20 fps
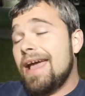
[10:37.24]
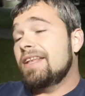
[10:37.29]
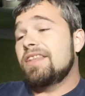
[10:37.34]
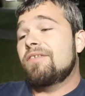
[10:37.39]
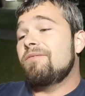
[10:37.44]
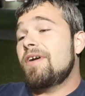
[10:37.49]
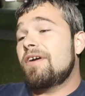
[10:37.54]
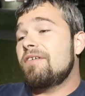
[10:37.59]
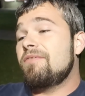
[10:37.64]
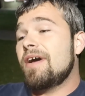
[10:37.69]
And the
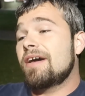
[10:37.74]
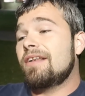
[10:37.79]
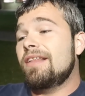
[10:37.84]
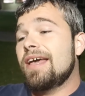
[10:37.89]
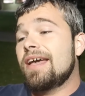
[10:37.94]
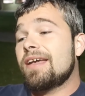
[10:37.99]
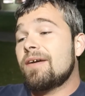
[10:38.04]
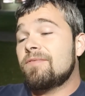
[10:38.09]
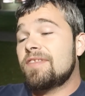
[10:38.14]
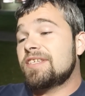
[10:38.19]
very final
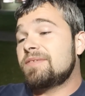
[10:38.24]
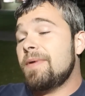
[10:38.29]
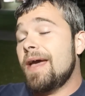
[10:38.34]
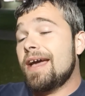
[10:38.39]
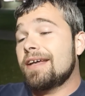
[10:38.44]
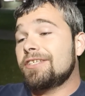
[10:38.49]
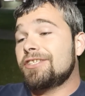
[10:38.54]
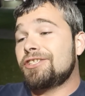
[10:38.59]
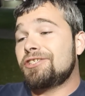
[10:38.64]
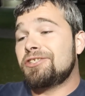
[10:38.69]
egg of this
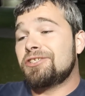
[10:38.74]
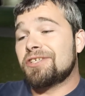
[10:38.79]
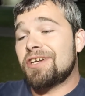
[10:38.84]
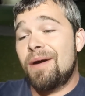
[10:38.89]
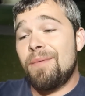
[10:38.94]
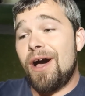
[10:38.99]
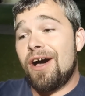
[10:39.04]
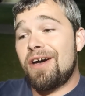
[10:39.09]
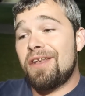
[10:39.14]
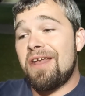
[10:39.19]
batch.
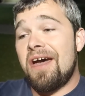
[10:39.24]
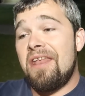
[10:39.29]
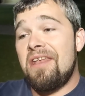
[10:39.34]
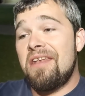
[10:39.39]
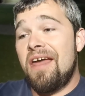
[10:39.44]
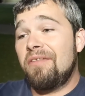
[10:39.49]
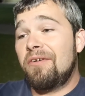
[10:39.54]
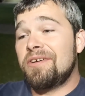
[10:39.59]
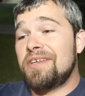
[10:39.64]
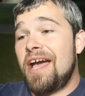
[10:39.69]
Come on,
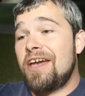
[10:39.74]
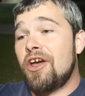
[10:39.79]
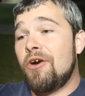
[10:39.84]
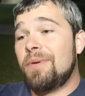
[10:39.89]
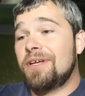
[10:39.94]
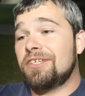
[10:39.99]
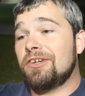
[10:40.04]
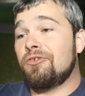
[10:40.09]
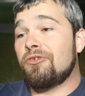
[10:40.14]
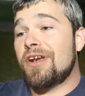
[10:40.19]
another Dino,
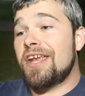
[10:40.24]
but